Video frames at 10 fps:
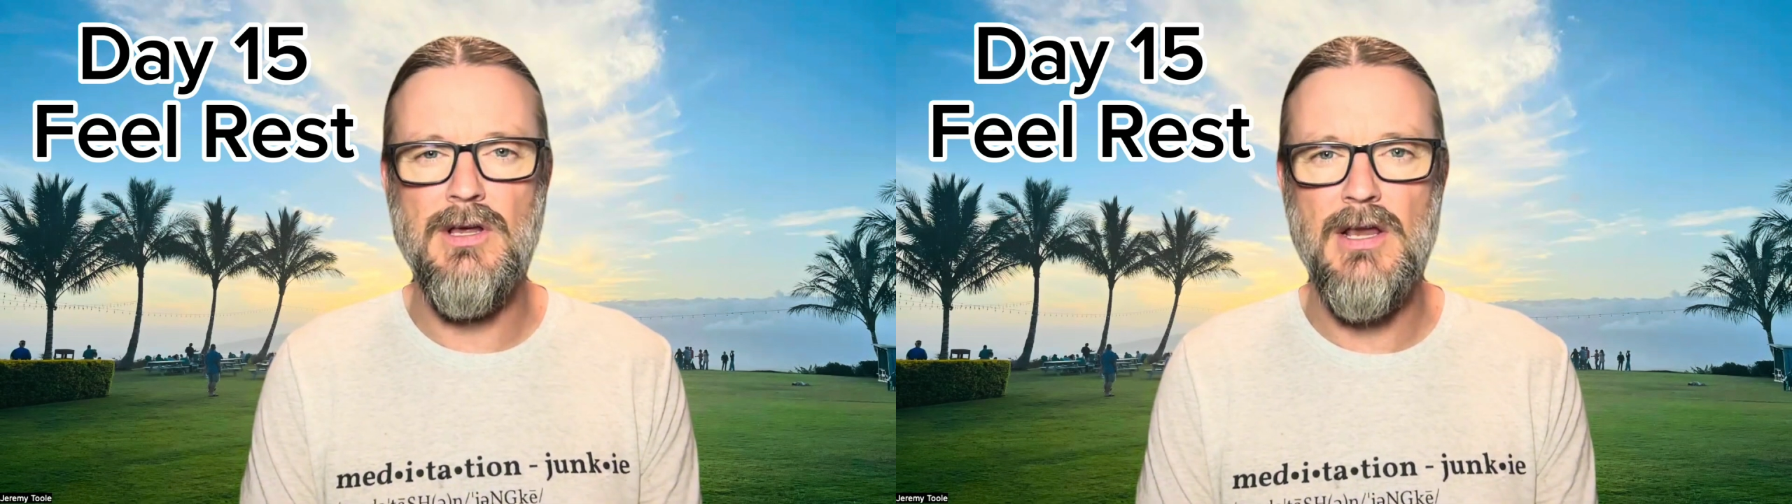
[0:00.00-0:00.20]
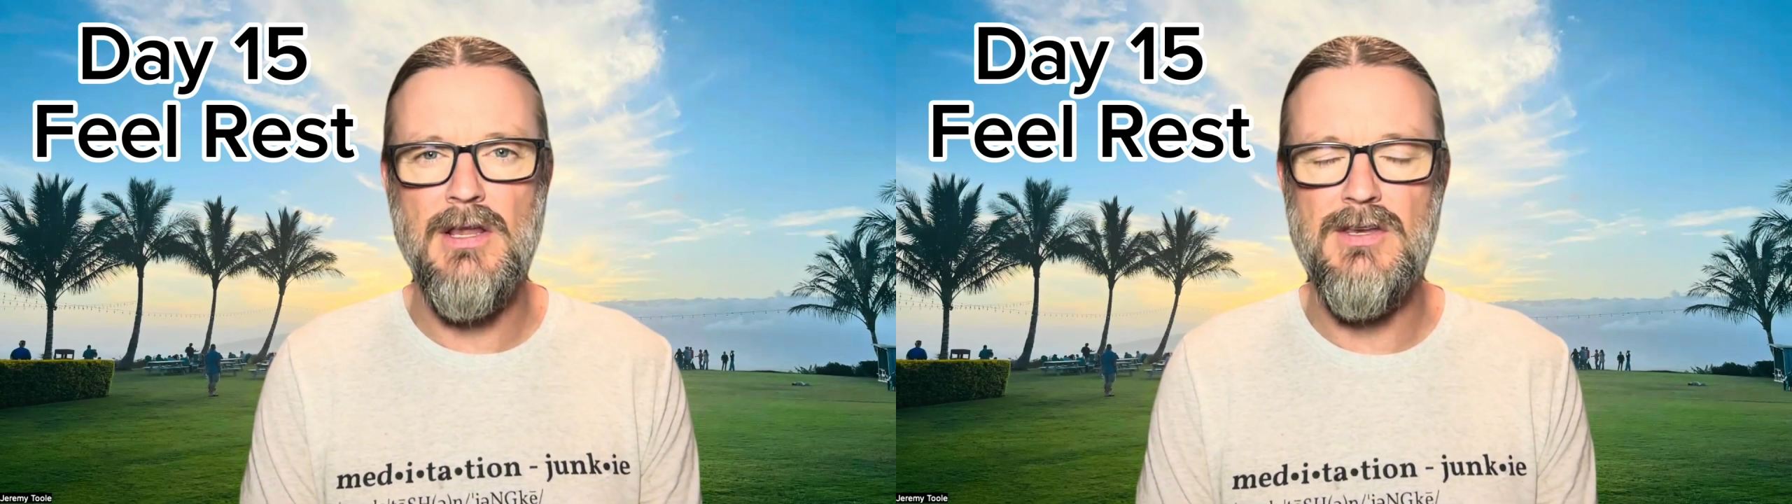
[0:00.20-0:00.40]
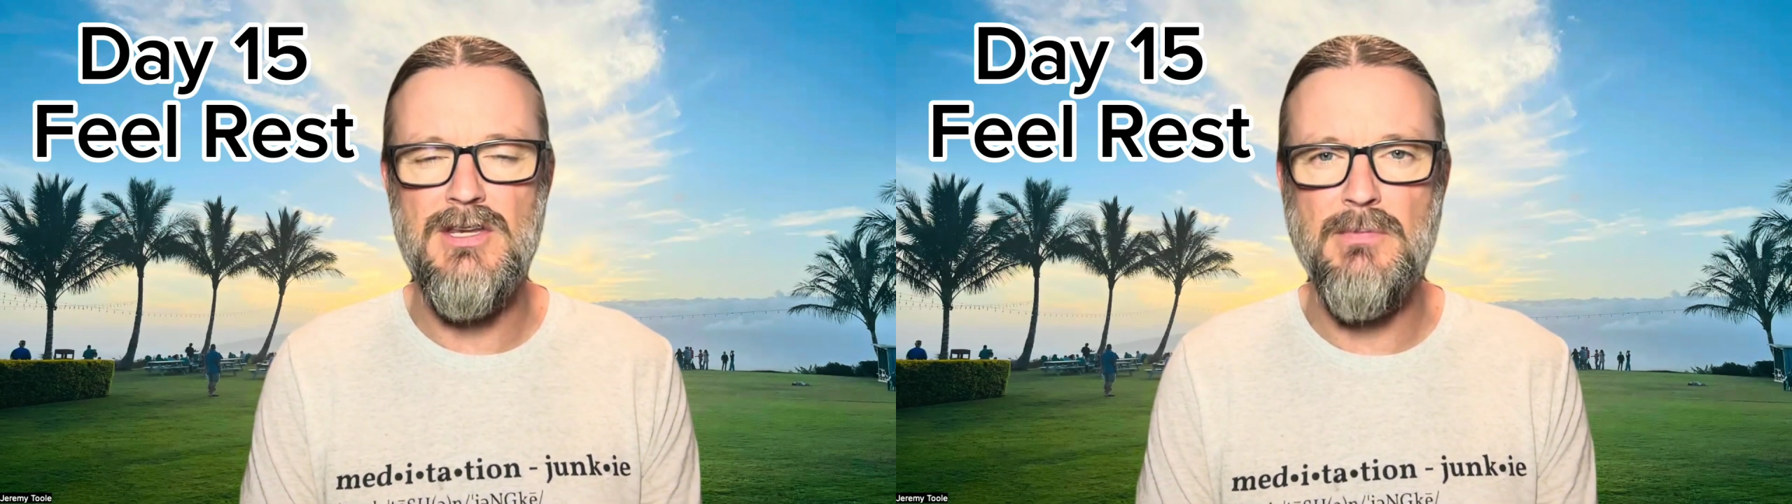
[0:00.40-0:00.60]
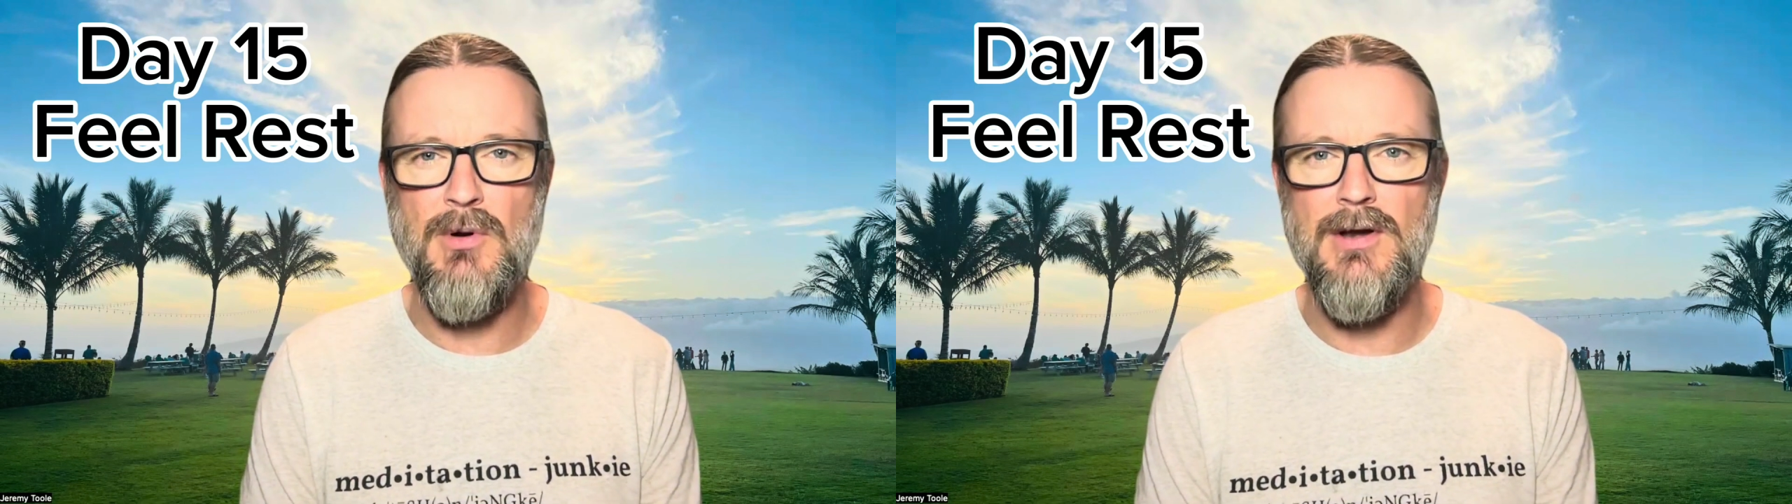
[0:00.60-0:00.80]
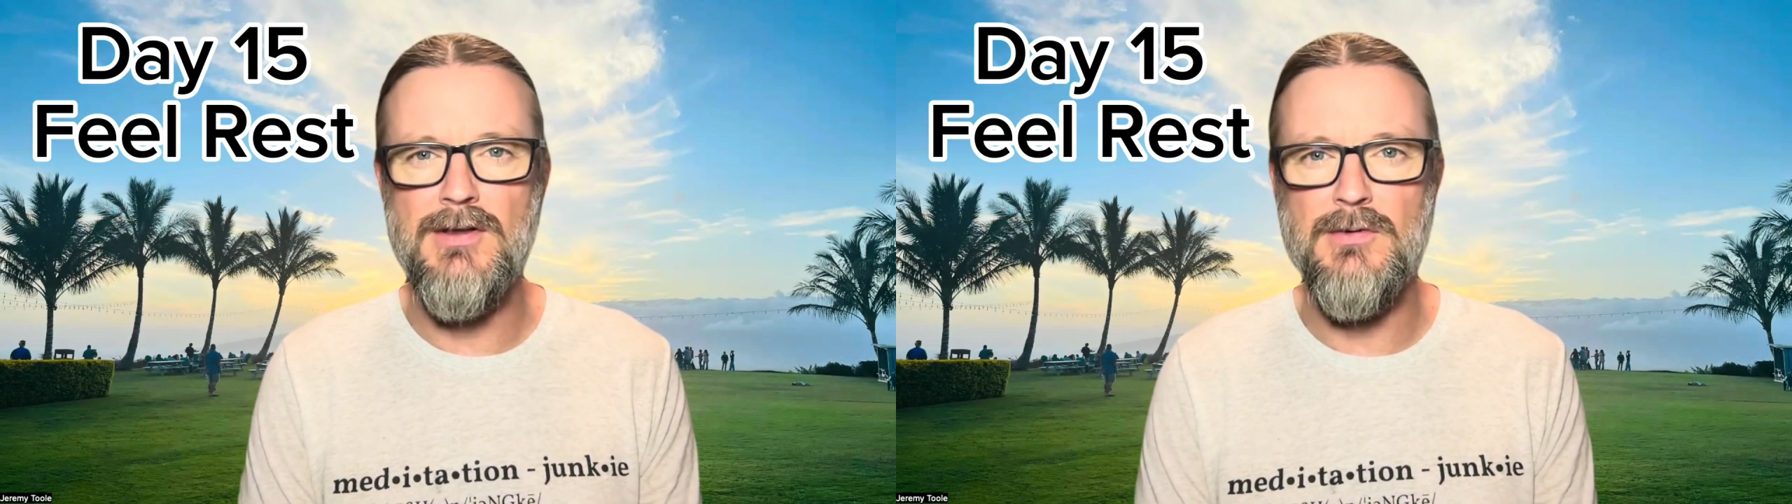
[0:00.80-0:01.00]
kind of the
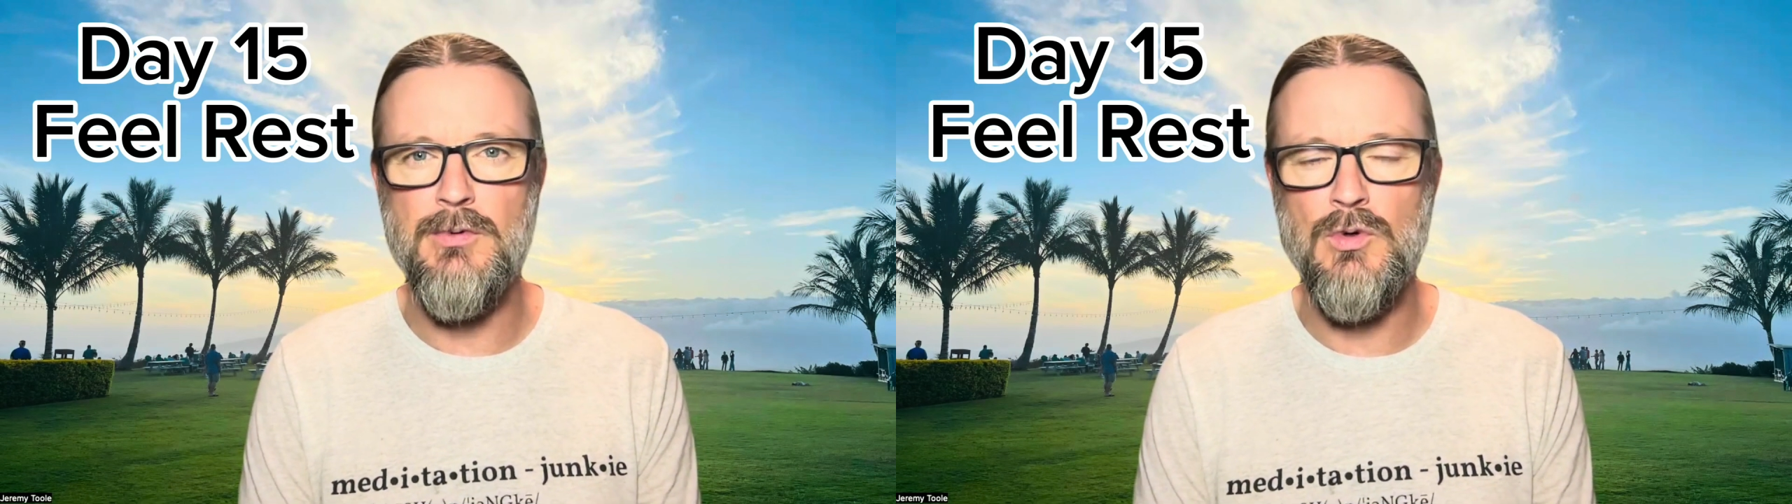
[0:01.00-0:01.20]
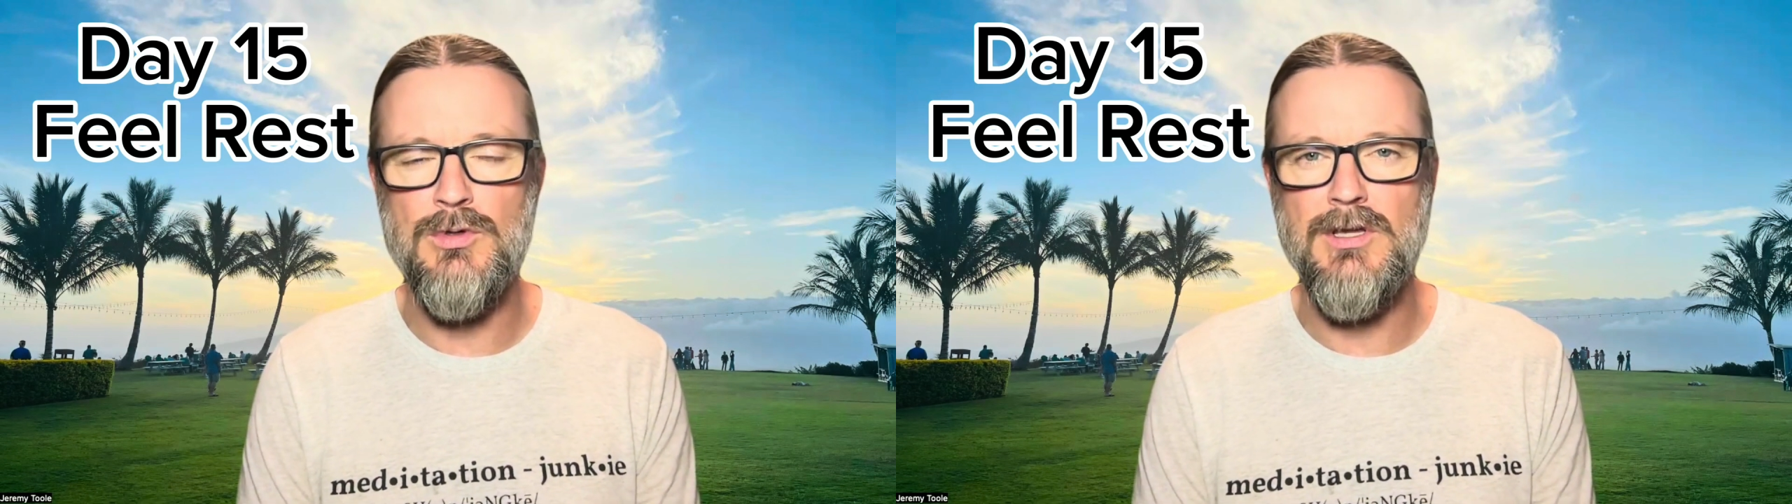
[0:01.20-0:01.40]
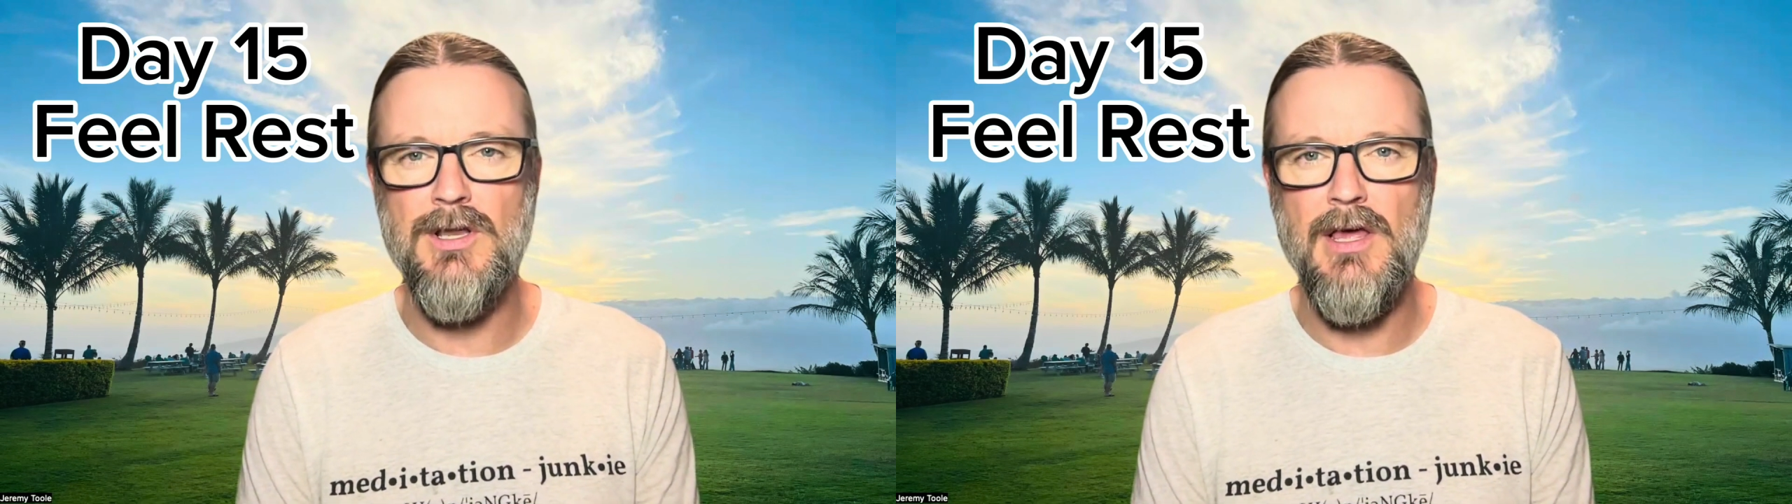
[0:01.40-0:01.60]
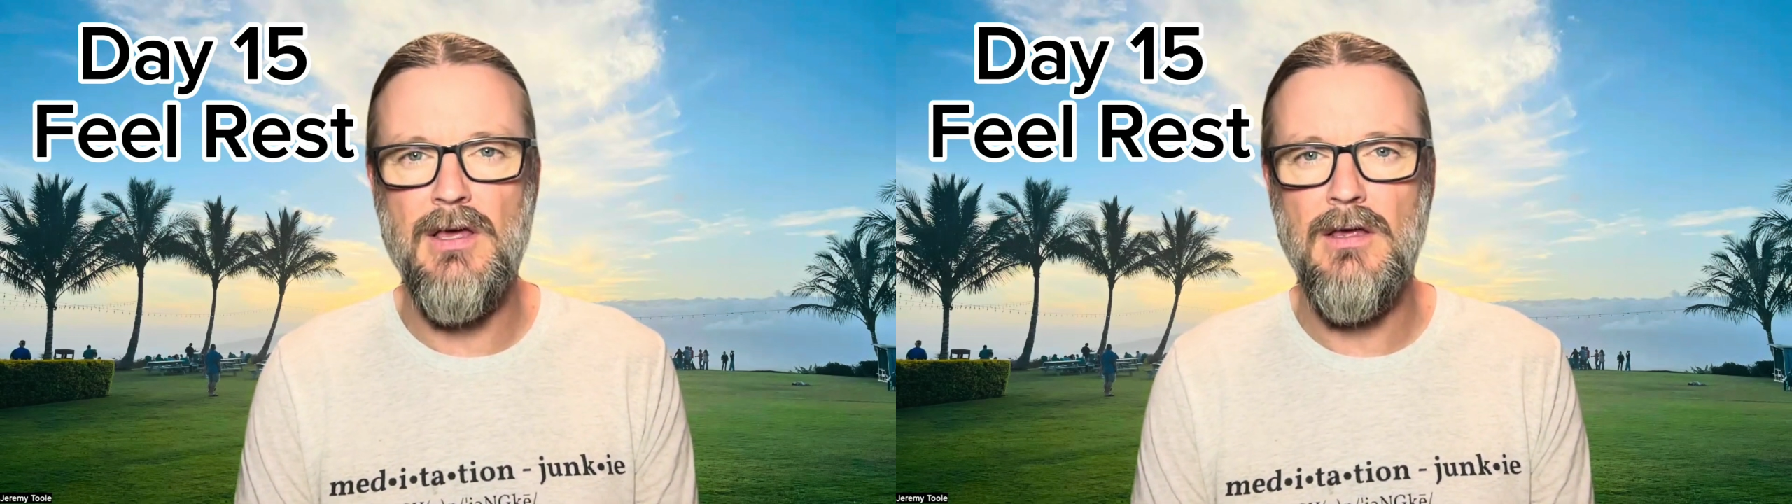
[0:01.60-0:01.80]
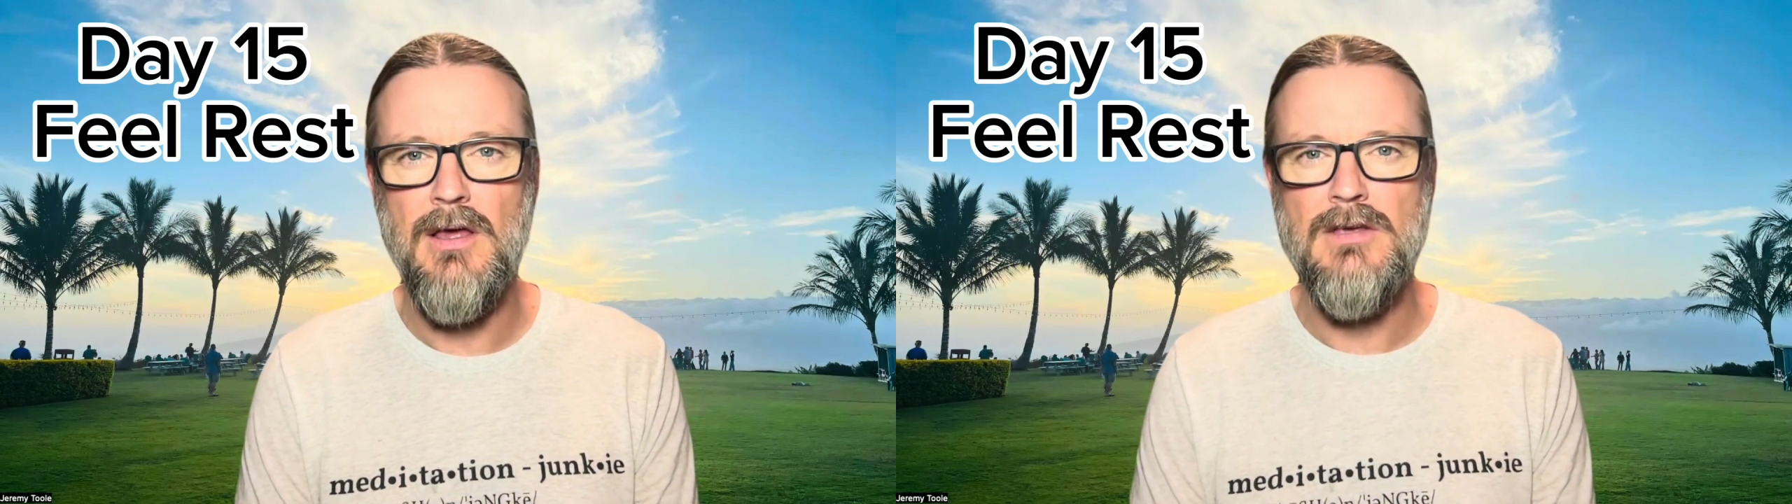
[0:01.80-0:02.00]
deeper end of the pool today.